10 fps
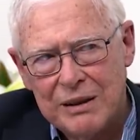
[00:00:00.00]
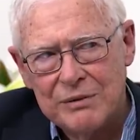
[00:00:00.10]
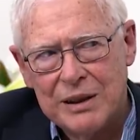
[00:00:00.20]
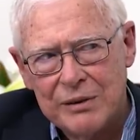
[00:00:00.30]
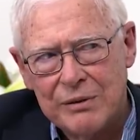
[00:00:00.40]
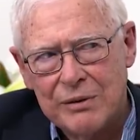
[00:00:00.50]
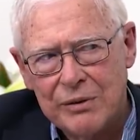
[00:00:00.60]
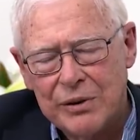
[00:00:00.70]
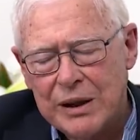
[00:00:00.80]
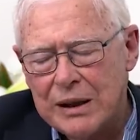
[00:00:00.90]
have done the
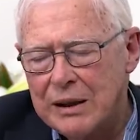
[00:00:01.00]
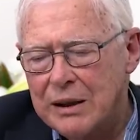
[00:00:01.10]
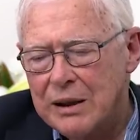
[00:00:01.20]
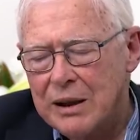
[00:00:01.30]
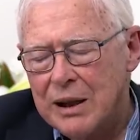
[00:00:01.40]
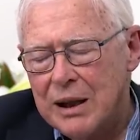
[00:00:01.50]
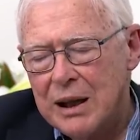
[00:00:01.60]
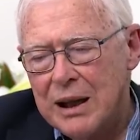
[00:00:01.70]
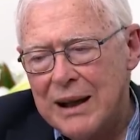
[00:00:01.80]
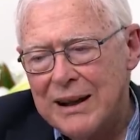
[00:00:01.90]
wrong thing
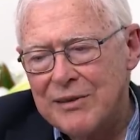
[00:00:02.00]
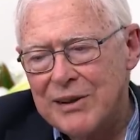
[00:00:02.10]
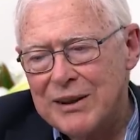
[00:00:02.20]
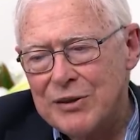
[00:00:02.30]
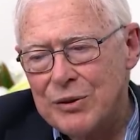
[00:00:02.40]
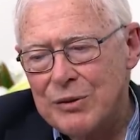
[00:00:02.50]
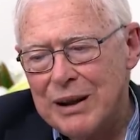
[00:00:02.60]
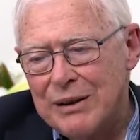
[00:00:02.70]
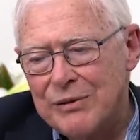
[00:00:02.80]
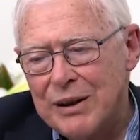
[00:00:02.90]
and that you
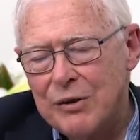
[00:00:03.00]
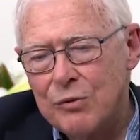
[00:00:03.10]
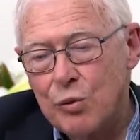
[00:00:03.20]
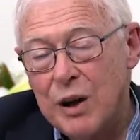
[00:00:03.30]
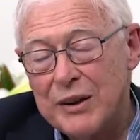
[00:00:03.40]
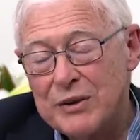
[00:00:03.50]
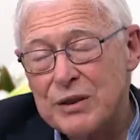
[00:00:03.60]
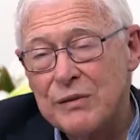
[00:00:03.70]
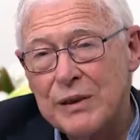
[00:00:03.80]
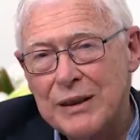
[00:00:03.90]
have no right
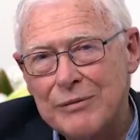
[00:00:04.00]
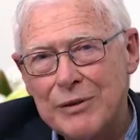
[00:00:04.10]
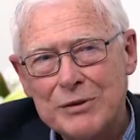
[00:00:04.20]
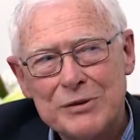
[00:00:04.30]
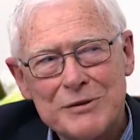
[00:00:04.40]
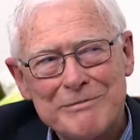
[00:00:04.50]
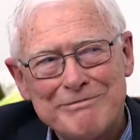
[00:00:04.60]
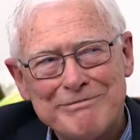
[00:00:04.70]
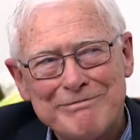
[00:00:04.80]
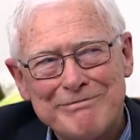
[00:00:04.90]
to forgiveness.
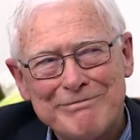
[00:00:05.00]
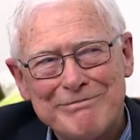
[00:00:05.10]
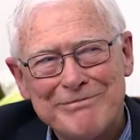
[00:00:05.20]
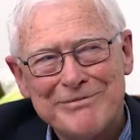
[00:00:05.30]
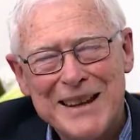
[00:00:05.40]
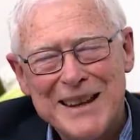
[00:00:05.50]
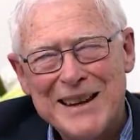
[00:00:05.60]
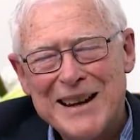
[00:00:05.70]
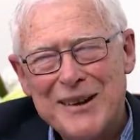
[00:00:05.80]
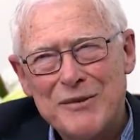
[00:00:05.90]

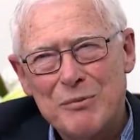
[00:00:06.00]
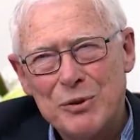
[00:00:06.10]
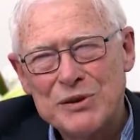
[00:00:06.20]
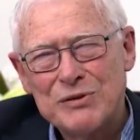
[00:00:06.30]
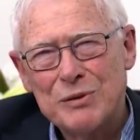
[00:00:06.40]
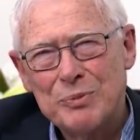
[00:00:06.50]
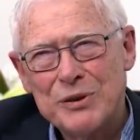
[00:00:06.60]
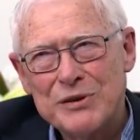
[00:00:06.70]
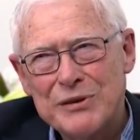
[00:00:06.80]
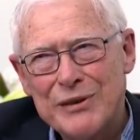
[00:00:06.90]
A remorseful
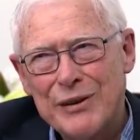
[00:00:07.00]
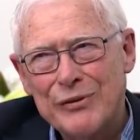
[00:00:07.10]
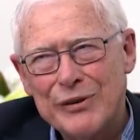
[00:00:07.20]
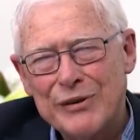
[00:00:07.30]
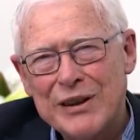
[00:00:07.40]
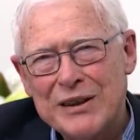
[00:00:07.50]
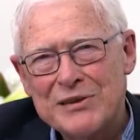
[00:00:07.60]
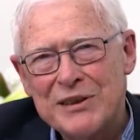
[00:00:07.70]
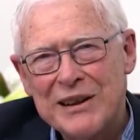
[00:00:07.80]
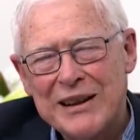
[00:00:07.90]
person often
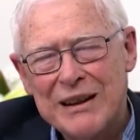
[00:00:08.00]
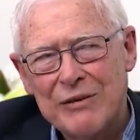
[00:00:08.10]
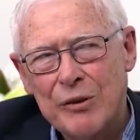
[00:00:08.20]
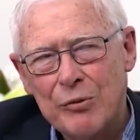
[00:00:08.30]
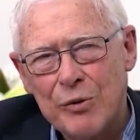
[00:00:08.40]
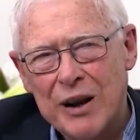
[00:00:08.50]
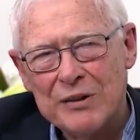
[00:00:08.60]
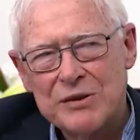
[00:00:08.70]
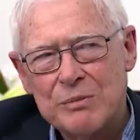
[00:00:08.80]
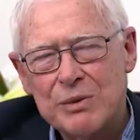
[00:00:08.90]
thinks that they have the right
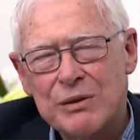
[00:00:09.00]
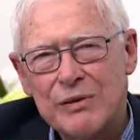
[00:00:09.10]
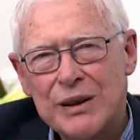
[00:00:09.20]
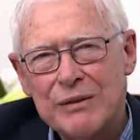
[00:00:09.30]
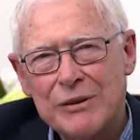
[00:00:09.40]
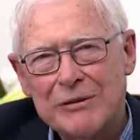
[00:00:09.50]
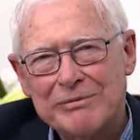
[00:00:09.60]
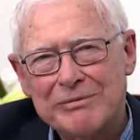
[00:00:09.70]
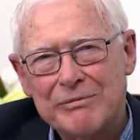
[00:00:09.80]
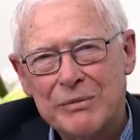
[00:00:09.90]
to be forgiven,
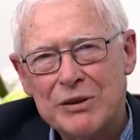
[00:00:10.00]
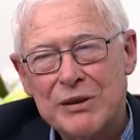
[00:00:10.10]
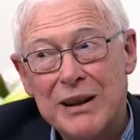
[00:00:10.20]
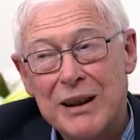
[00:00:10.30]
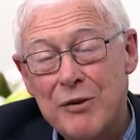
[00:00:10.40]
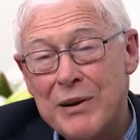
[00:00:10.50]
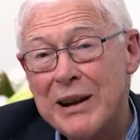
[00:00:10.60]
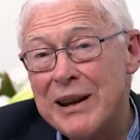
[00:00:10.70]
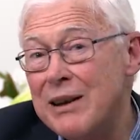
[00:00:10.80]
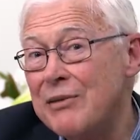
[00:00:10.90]
but no
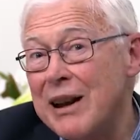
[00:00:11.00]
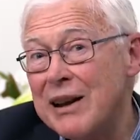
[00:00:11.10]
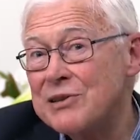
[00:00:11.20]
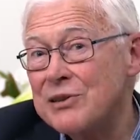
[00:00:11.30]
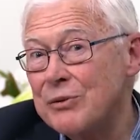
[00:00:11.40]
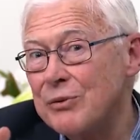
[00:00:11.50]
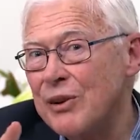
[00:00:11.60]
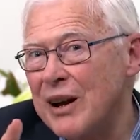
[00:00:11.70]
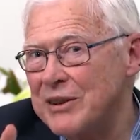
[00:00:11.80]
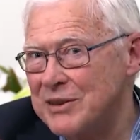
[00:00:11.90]
one ever has the
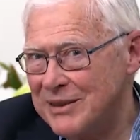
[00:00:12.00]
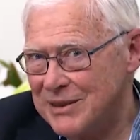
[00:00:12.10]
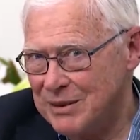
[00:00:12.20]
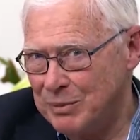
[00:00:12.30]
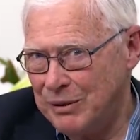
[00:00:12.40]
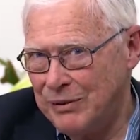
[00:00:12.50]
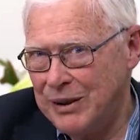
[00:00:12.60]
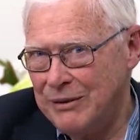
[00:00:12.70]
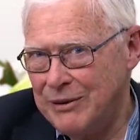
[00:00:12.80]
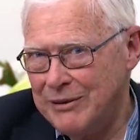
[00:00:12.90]
right to be
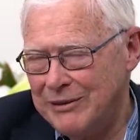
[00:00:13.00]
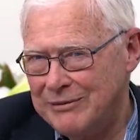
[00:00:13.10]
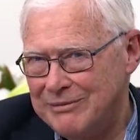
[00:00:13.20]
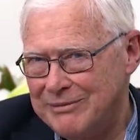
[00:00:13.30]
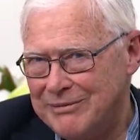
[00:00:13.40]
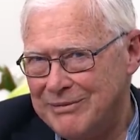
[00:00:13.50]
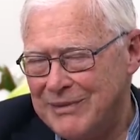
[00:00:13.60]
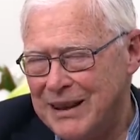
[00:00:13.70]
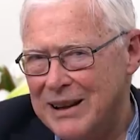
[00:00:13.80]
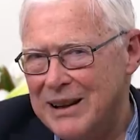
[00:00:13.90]
forgiven.
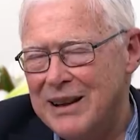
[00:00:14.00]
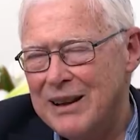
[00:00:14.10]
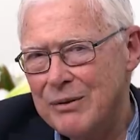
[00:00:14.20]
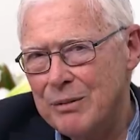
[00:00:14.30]
A